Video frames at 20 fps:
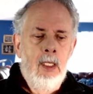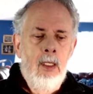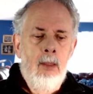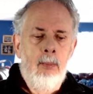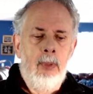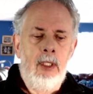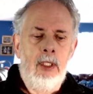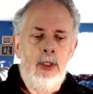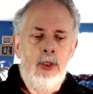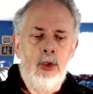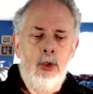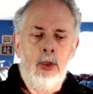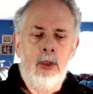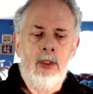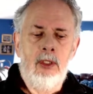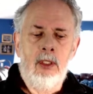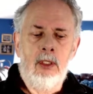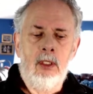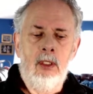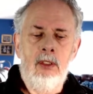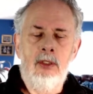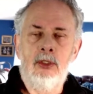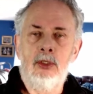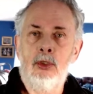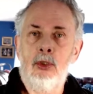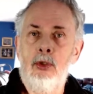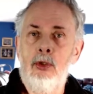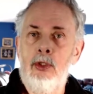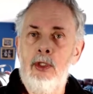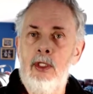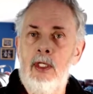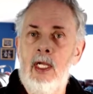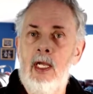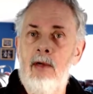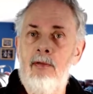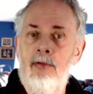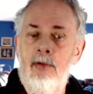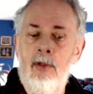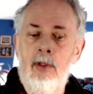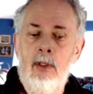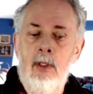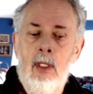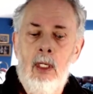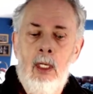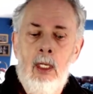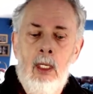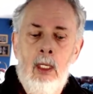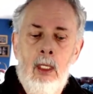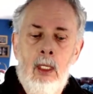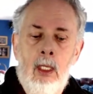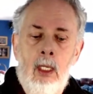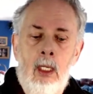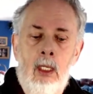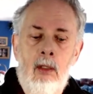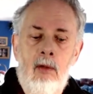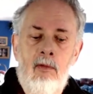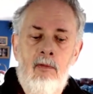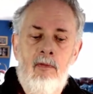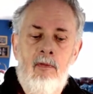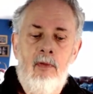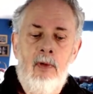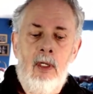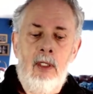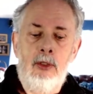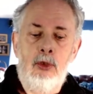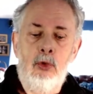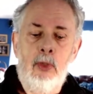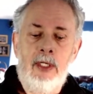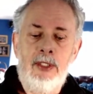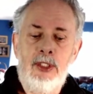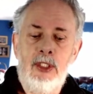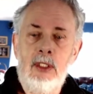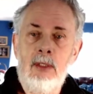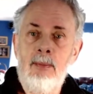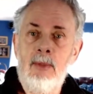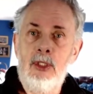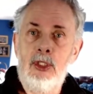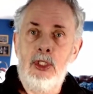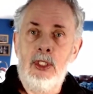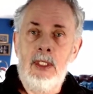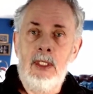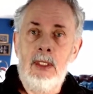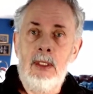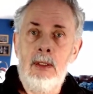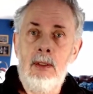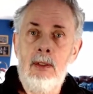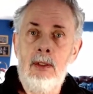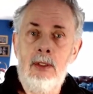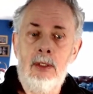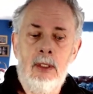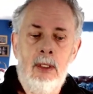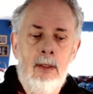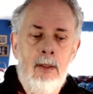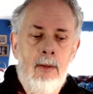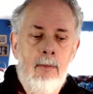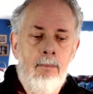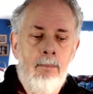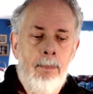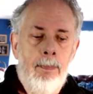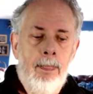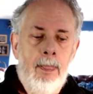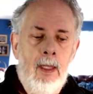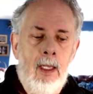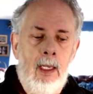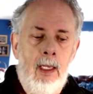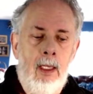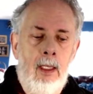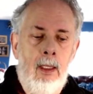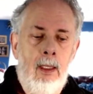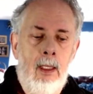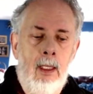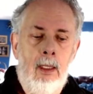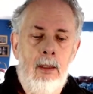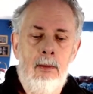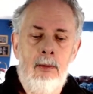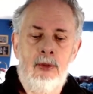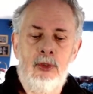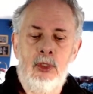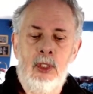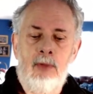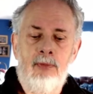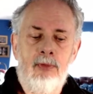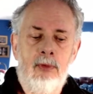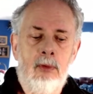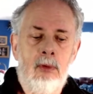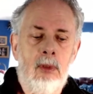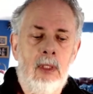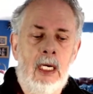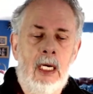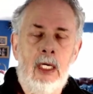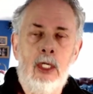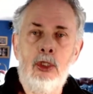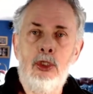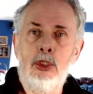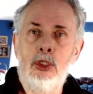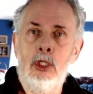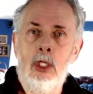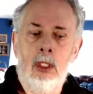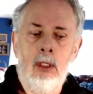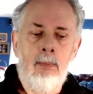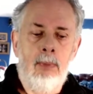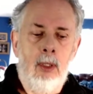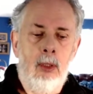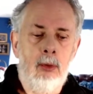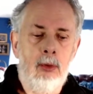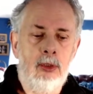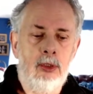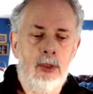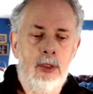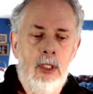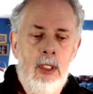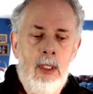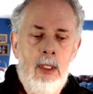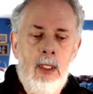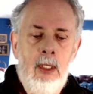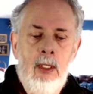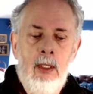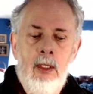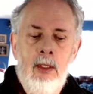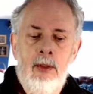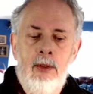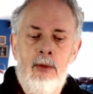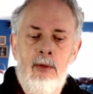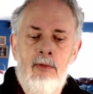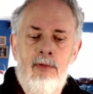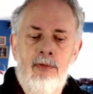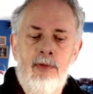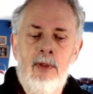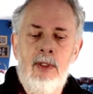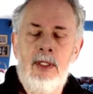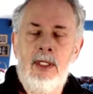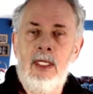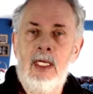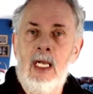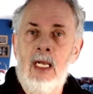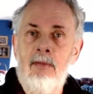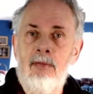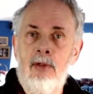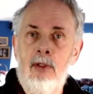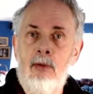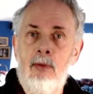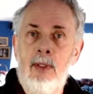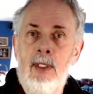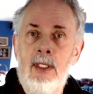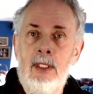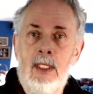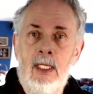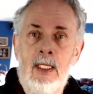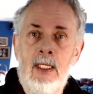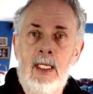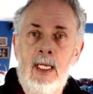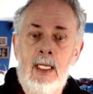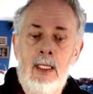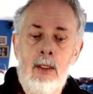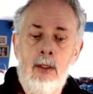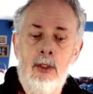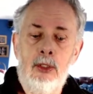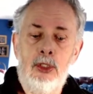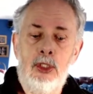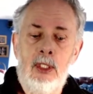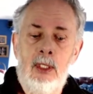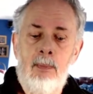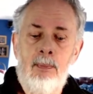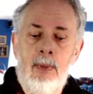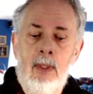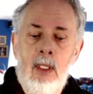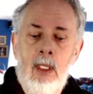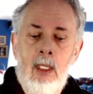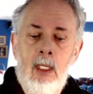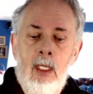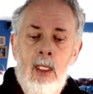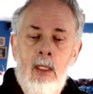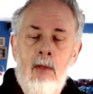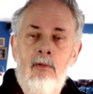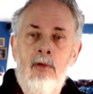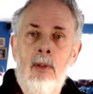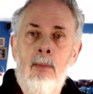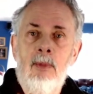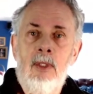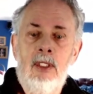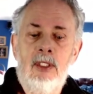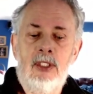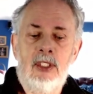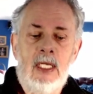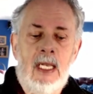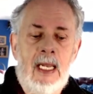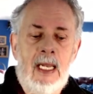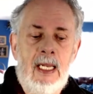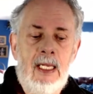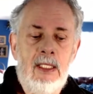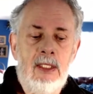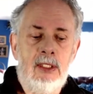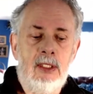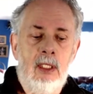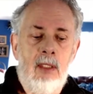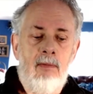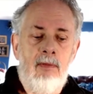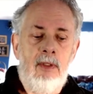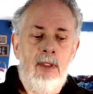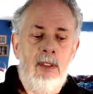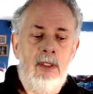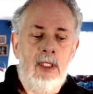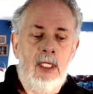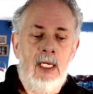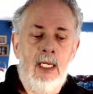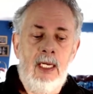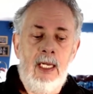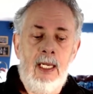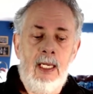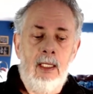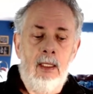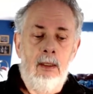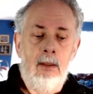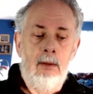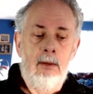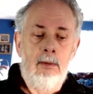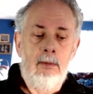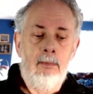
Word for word: but it took the concerted effort of uh, dredging machines and uh, several large tugboats to free the Evergreen container ship from the sides of this canal.